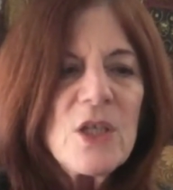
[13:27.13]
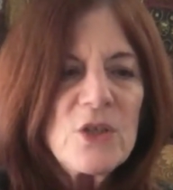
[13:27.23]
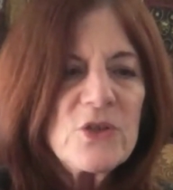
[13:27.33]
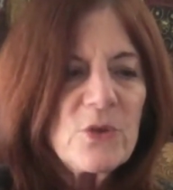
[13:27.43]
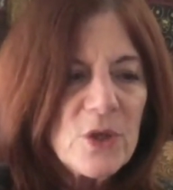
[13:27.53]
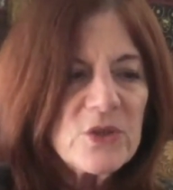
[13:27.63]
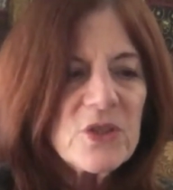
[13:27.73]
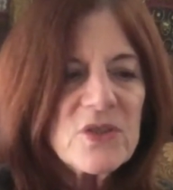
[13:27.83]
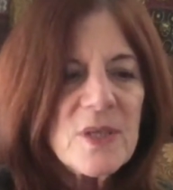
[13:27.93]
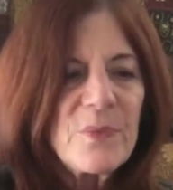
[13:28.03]
So those
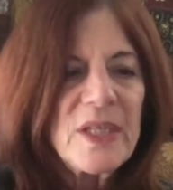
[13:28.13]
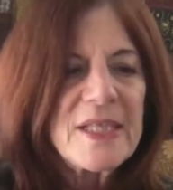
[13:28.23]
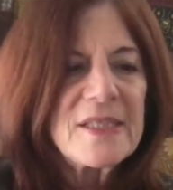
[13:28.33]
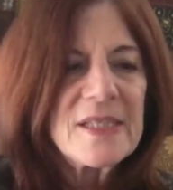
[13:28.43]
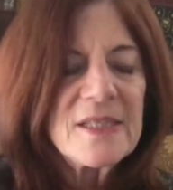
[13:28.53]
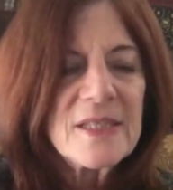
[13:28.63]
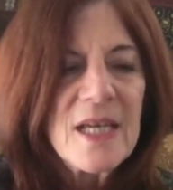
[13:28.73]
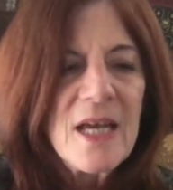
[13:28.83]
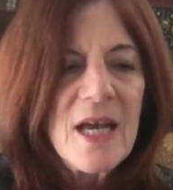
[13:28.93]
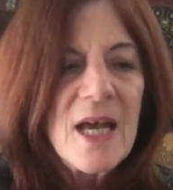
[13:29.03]
are some places.
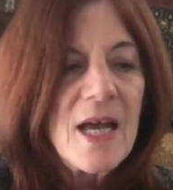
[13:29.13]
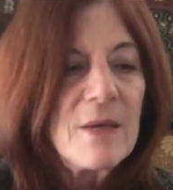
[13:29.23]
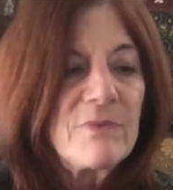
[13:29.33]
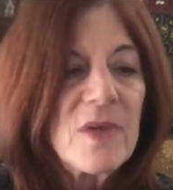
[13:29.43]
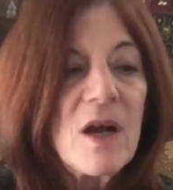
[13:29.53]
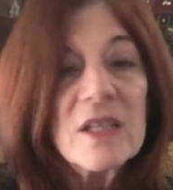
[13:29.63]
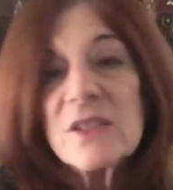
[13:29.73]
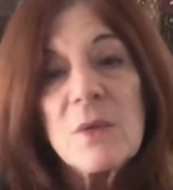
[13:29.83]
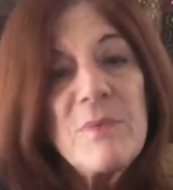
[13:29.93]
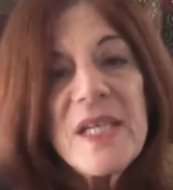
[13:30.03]

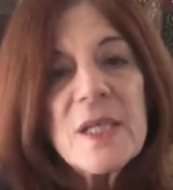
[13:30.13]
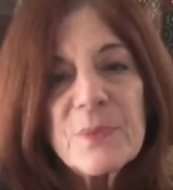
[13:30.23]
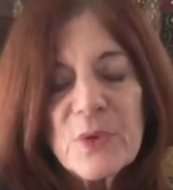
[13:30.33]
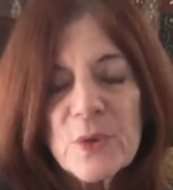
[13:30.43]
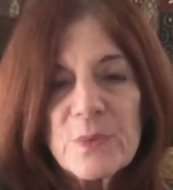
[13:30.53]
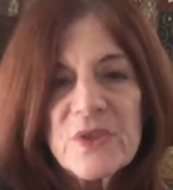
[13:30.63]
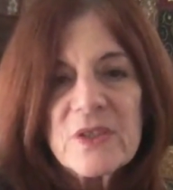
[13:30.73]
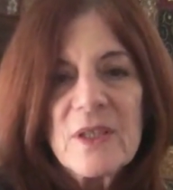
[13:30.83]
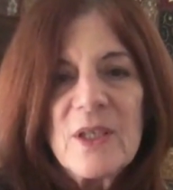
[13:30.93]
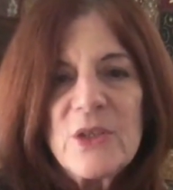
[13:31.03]
Also meetup
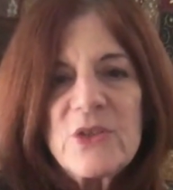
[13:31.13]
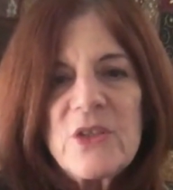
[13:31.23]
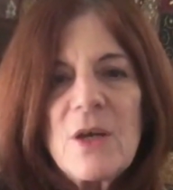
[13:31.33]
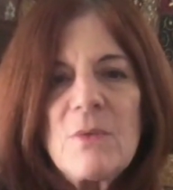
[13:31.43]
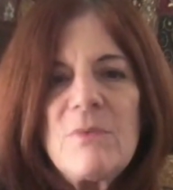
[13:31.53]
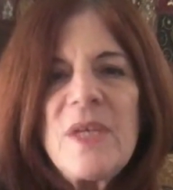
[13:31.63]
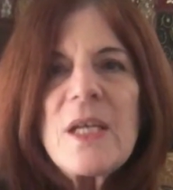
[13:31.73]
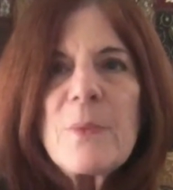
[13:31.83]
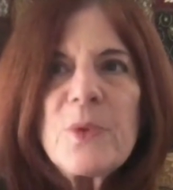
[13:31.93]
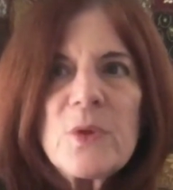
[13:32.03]
groups. So
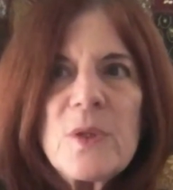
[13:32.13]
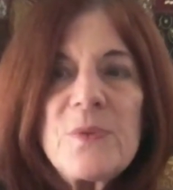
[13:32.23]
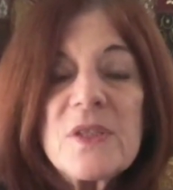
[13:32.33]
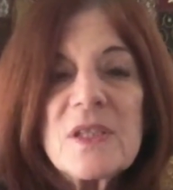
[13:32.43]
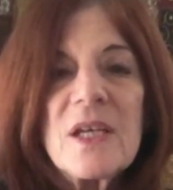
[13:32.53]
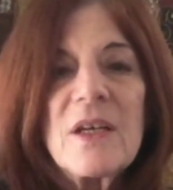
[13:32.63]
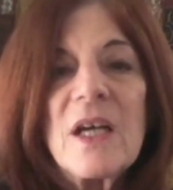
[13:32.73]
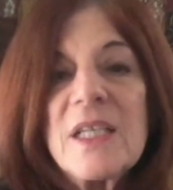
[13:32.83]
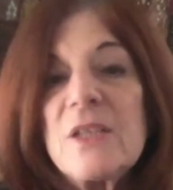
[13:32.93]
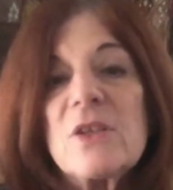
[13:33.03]
meetup groups,
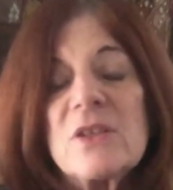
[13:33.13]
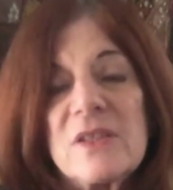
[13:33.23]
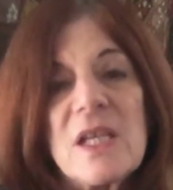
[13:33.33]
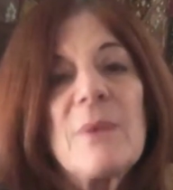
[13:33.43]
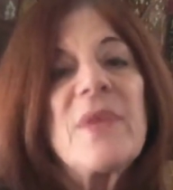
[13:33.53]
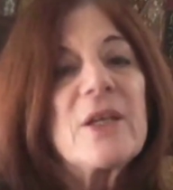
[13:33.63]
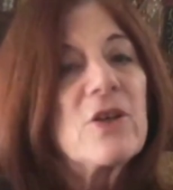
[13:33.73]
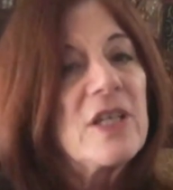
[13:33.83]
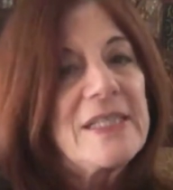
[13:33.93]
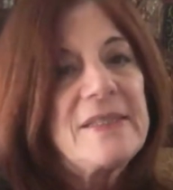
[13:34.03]
either some that
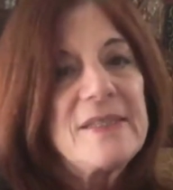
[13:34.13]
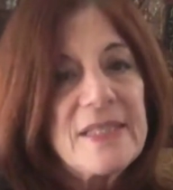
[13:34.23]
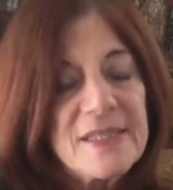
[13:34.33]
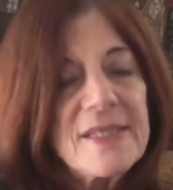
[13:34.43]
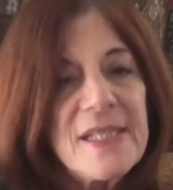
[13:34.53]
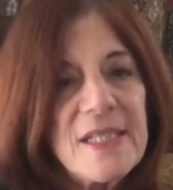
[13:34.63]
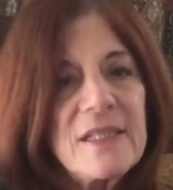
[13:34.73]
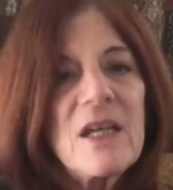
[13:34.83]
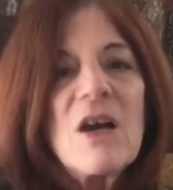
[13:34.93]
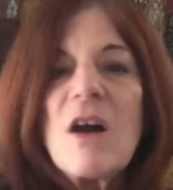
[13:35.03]
are
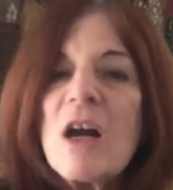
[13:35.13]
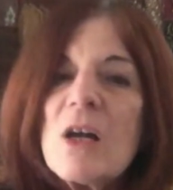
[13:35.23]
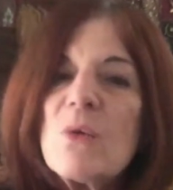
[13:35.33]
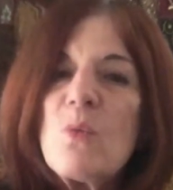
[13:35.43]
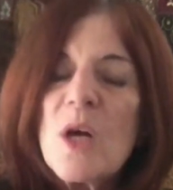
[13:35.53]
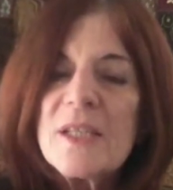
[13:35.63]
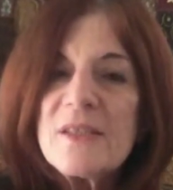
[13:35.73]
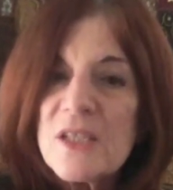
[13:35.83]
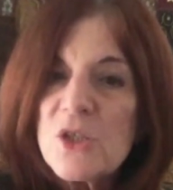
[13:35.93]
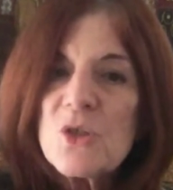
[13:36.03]
existing are ones
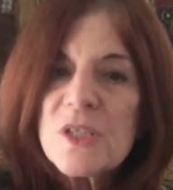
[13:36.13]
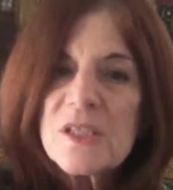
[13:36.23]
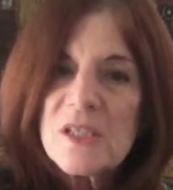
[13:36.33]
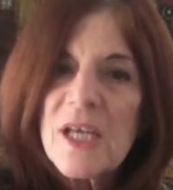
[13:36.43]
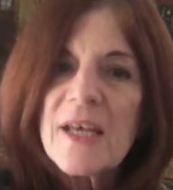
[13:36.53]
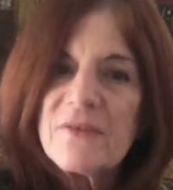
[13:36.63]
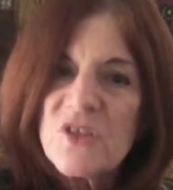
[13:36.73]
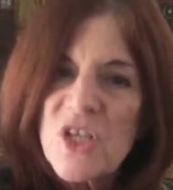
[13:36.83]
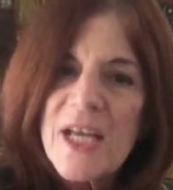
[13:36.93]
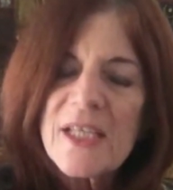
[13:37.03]
that you can kind of
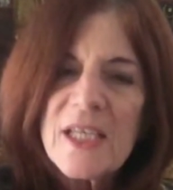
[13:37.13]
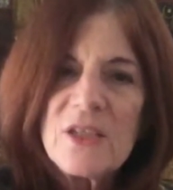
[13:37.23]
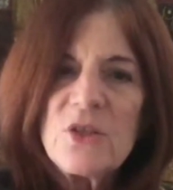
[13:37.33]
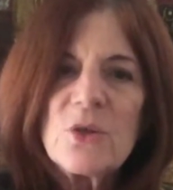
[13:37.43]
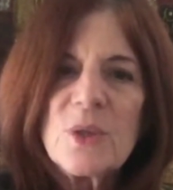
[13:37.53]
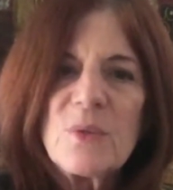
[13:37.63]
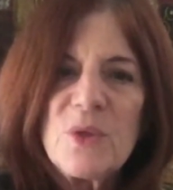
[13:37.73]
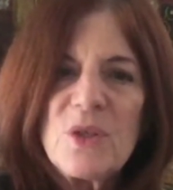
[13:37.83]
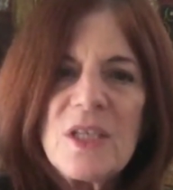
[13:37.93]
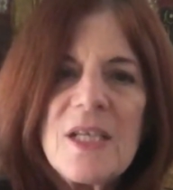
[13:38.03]
check in your
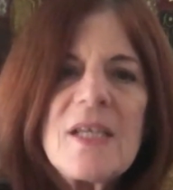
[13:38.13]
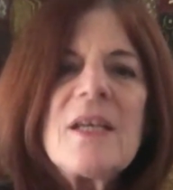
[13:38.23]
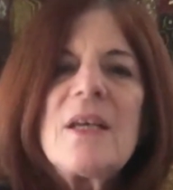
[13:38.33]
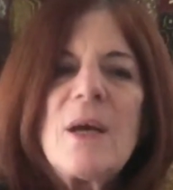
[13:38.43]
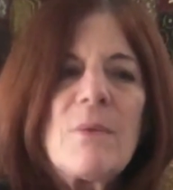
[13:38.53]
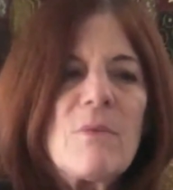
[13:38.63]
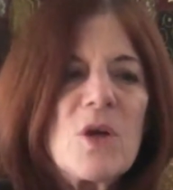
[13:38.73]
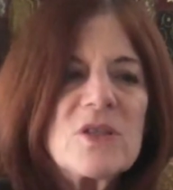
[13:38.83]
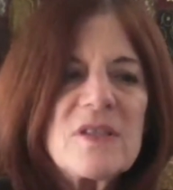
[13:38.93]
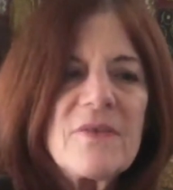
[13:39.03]
community.
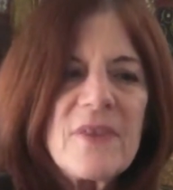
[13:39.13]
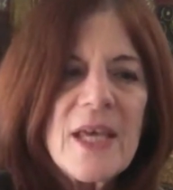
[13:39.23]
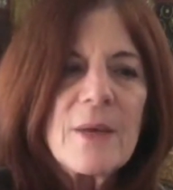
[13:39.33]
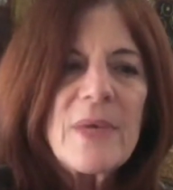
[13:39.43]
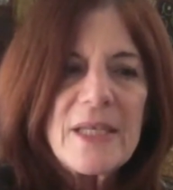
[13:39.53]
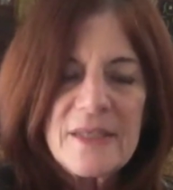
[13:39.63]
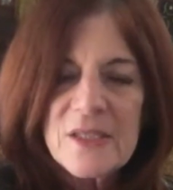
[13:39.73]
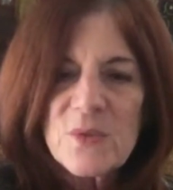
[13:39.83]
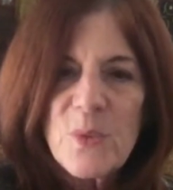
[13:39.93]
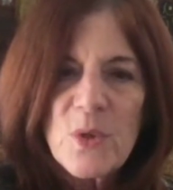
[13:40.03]
Most of them at
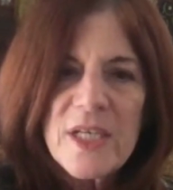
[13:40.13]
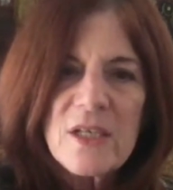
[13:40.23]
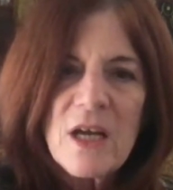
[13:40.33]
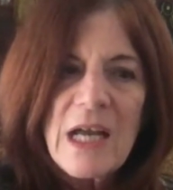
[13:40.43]
this point